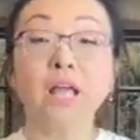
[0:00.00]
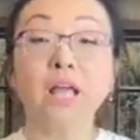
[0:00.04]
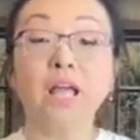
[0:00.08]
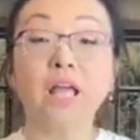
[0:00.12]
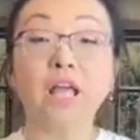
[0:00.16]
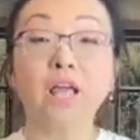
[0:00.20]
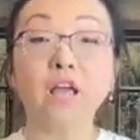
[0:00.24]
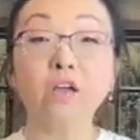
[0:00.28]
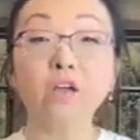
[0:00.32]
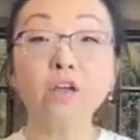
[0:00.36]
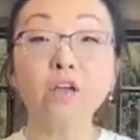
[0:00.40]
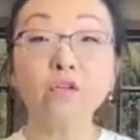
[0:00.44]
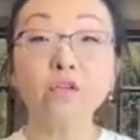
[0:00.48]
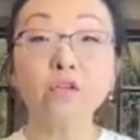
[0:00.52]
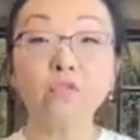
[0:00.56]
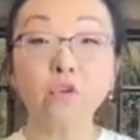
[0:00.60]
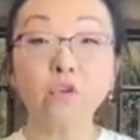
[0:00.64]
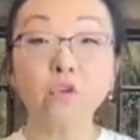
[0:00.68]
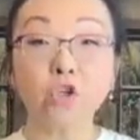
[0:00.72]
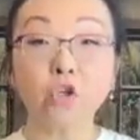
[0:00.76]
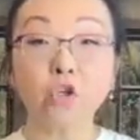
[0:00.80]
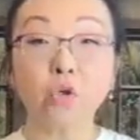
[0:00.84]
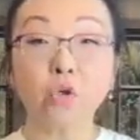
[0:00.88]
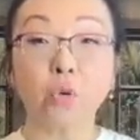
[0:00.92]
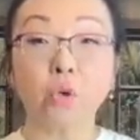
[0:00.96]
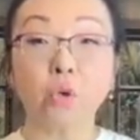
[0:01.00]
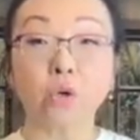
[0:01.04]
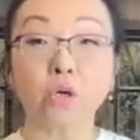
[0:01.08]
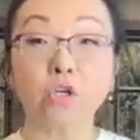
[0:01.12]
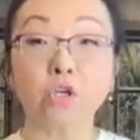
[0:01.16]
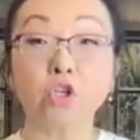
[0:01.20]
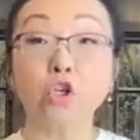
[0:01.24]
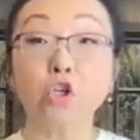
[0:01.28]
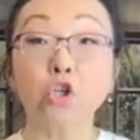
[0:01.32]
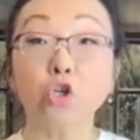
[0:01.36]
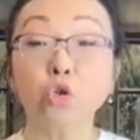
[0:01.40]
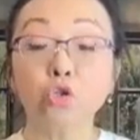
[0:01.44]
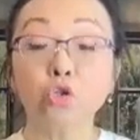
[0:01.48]
If you're
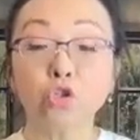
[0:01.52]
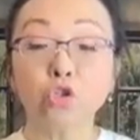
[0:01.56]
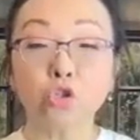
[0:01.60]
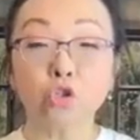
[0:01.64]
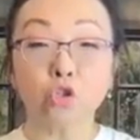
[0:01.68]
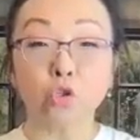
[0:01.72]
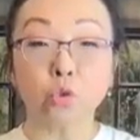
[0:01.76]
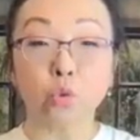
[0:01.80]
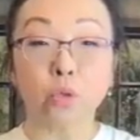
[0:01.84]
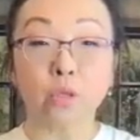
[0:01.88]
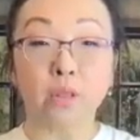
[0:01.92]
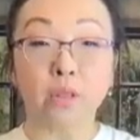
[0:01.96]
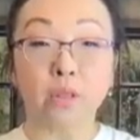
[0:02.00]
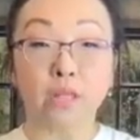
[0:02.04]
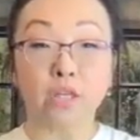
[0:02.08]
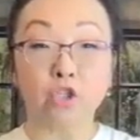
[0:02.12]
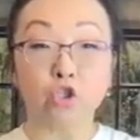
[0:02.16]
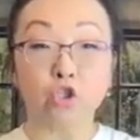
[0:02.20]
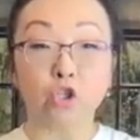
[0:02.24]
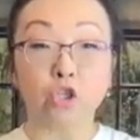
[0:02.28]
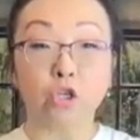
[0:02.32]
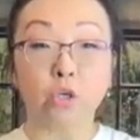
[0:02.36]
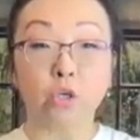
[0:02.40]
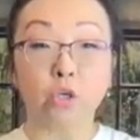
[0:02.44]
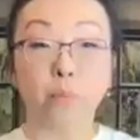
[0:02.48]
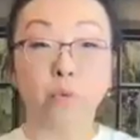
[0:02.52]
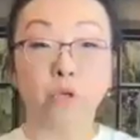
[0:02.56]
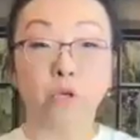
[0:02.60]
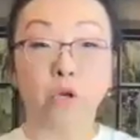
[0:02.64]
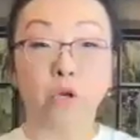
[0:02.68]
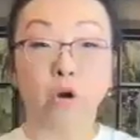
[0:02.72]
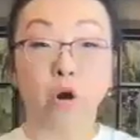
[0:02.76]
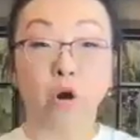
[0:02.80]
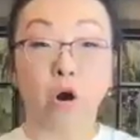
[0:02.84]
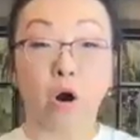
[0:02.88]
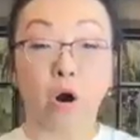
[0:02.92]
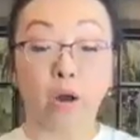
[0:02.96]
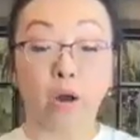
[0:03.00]
used to doing this, you can bring
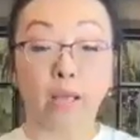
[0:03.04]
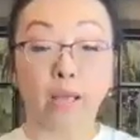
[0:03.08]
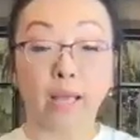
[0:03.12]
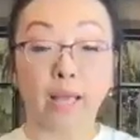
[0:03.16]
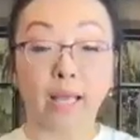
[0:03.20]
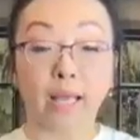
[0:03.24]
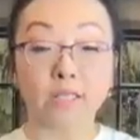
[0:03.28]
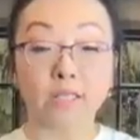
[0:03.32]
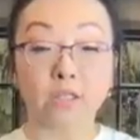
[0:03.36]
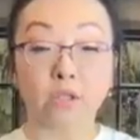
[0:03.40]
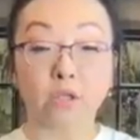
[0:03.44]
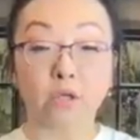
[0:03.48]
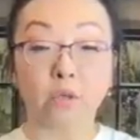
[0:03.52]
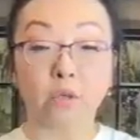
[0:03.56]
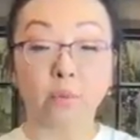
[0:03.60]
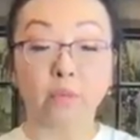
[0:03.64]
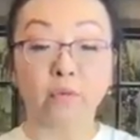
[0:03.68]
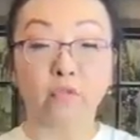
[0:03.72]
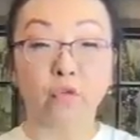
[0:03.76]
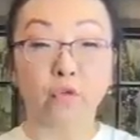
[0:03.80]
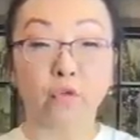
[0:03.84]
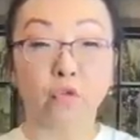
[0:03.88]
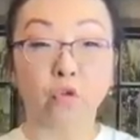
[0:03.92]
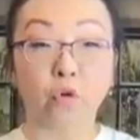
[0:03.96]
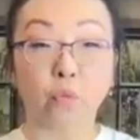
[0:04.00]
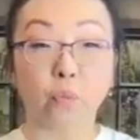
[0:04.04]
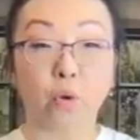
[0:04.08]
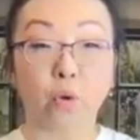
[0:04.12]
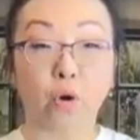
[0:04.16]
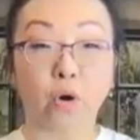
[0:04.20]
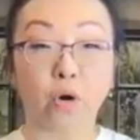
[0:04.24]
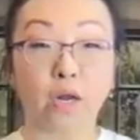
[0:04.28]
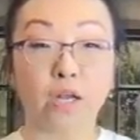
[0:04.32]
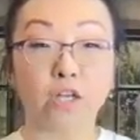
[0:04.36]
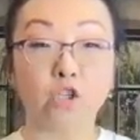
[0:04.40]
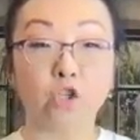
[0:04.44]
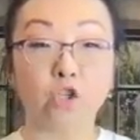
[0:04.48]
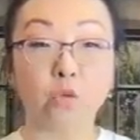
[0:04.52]
your hands a little bit further
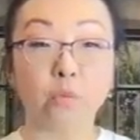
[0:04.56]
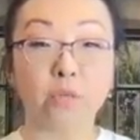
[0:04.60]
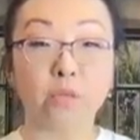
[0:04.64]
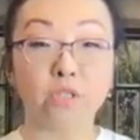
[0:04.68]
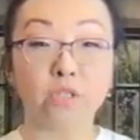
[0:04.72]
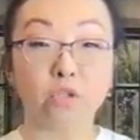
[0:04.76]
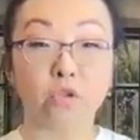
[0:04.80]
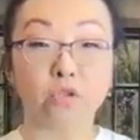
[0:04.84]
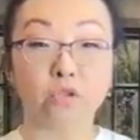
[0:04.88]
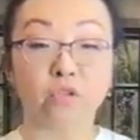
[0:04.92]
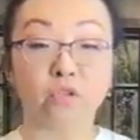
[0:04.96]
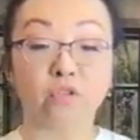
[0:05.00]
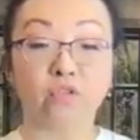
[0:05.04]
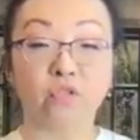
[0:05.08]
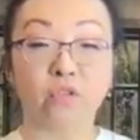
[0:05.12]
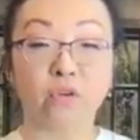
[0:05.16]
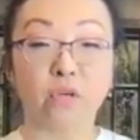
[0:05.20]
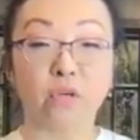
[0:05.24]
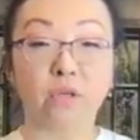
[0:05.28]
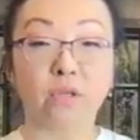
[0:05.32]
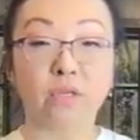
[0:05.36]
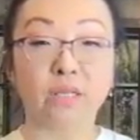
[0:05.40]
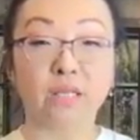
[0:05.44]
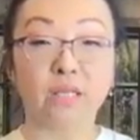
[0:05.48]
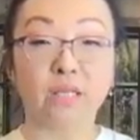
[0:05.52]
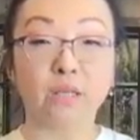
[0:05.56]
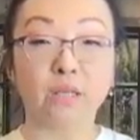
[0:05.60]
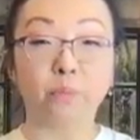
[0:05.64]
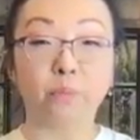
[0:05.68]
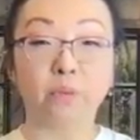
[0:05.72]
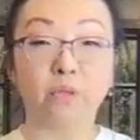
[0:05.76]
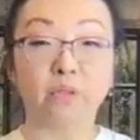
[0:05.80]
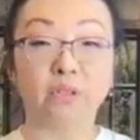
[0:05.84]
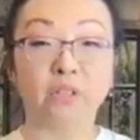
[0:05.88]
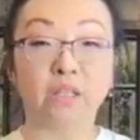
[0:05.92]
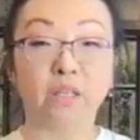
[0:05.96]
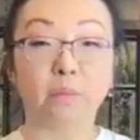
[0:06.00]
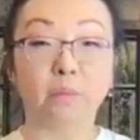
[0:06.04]
apart and you may start to feel heat
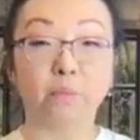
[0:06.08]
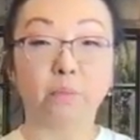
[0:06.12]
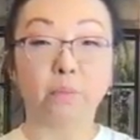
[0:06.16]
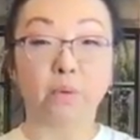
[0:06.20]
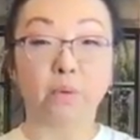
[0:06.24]
building and